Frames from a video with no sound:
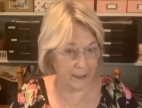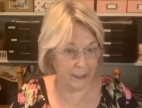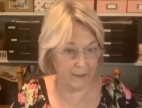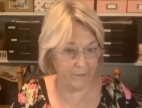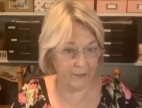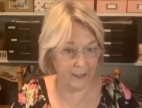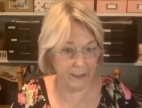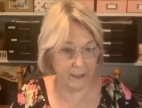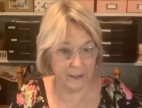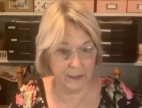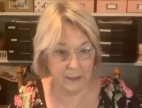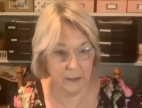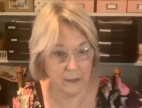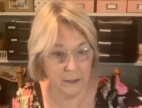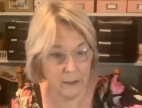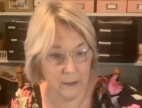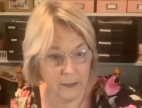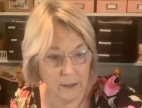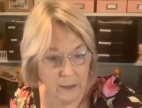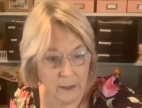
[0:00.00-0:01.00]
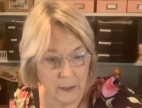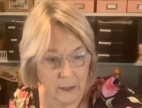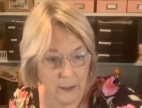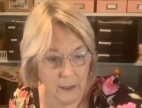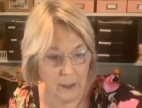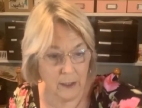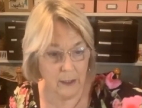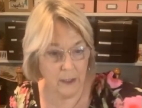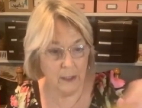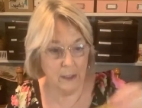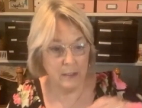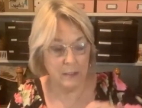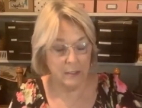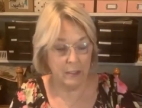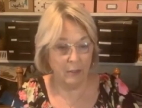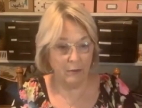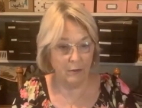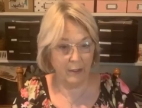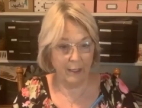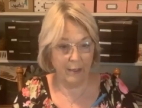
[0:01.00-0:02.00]
I love it.
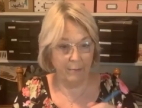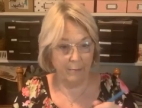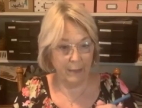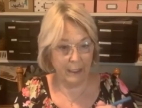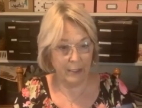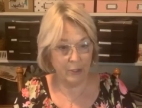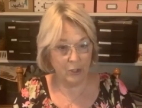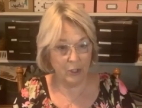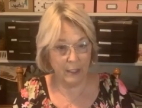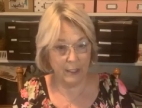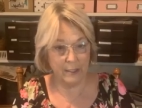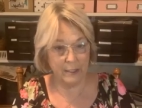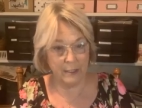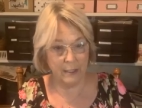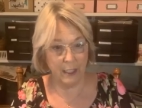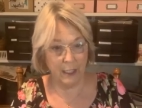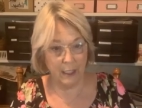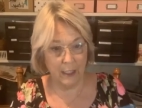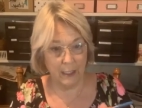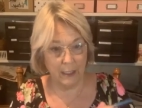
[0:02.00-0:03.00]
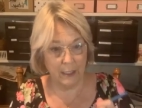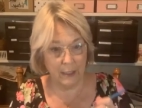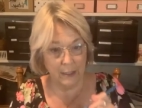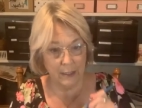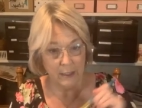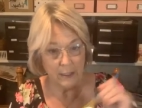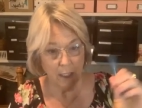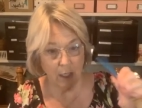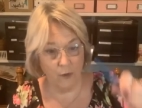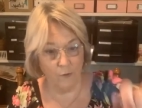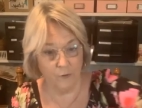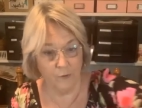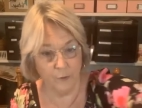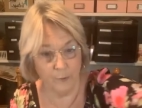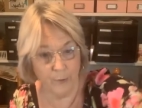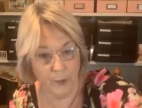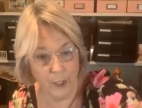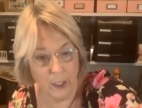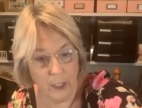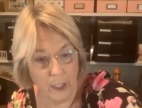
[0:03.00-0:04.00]
So let me just get a
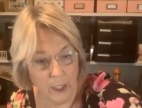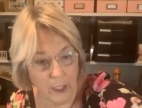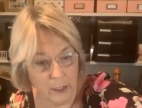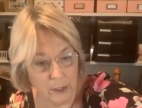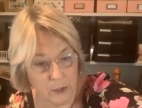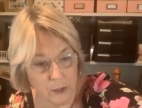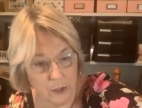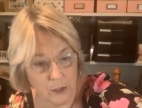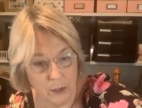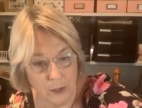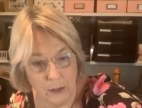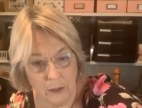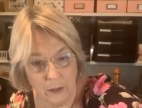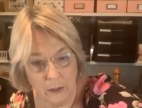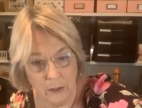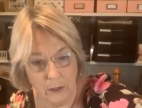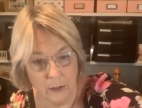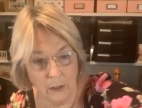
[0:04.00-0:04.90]
soft brush.